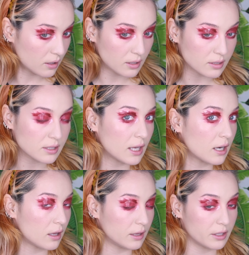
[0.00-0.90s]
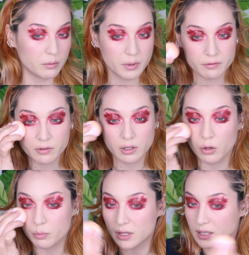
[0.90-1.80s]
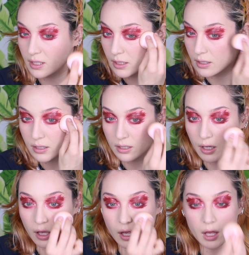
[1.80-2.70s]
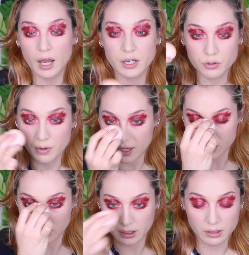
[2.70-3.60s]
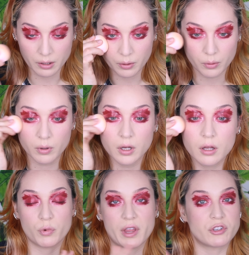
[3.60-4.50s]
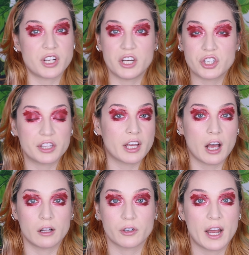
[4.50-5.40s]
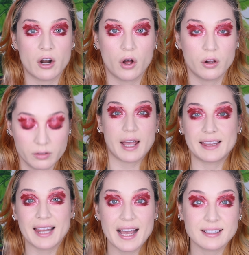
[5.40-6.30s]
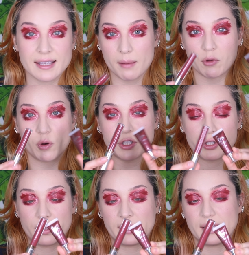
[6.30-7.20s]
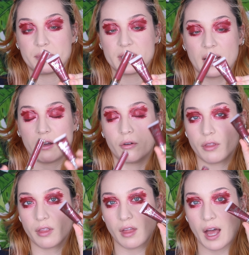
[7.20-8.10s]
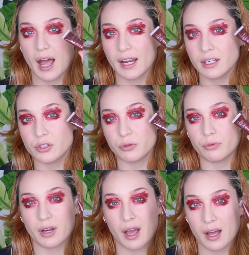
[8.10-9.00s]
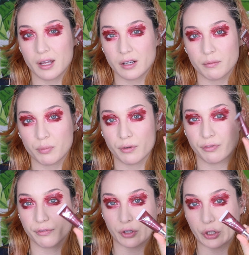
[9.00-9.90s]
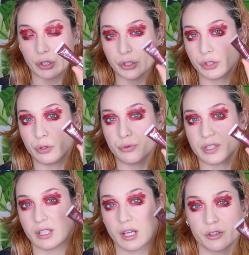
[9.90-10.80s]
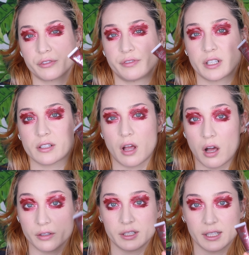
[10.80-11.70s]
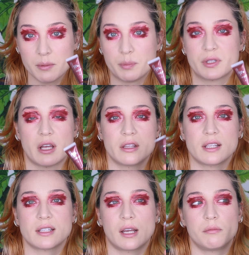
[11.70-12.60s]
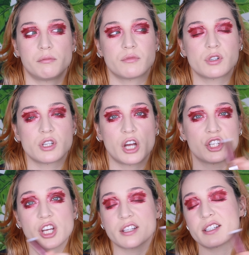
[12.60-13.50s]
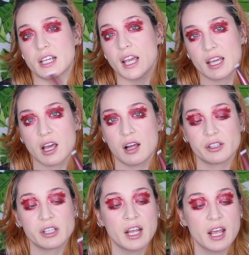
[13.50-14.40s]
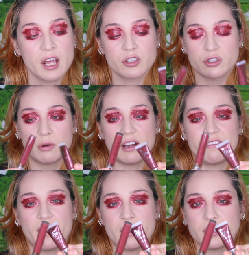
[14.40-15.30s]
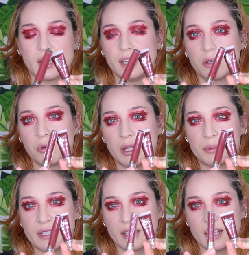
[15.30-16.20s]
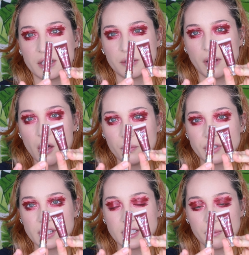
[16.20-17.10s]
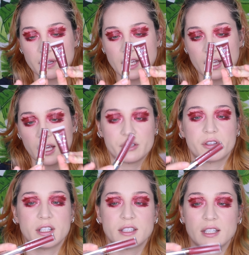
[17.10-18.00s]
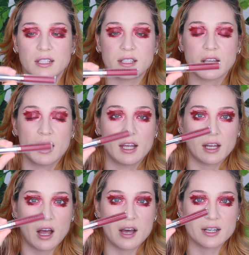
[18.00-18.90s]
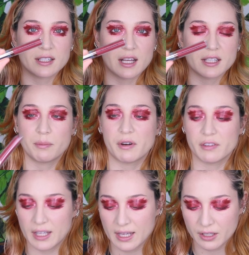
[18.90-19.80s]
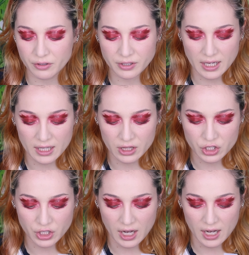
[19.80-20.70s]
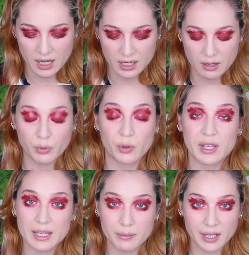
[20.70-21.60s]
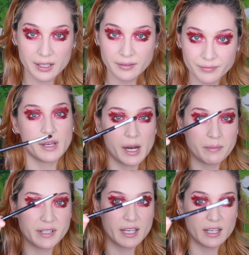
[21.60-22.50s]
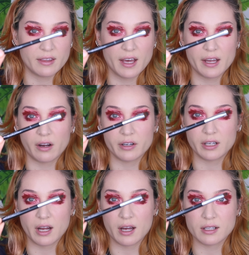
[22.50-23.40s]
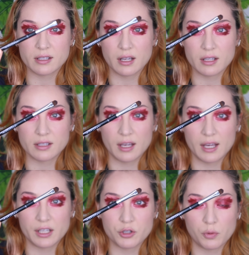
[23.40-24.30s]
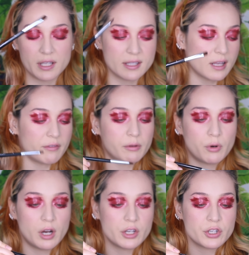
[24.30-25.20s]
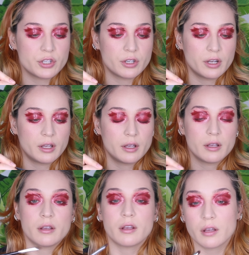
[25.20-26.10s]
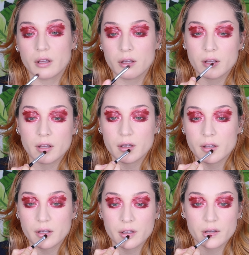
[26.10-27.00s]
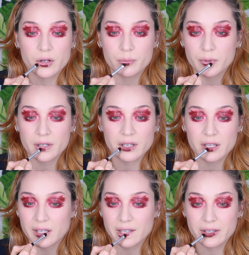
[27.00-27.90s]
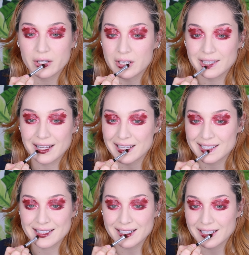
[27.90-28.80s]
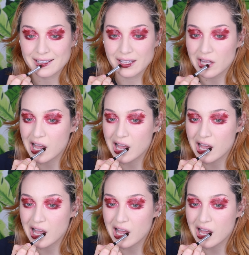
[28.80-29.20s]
the skin a little bit of glow, but this is hydration glow without changing the color at all. And lastly, I'm going to do the lips. Now, I do not prefer using Colorfix on the lips unless I'm adjusting a color. So I found a liquid lipstick that's almost the same exact color. This is Anastasia Beverly Hills in the shade Bohemian. And I'm taking that on an Anastasia A27 brush and applying a classic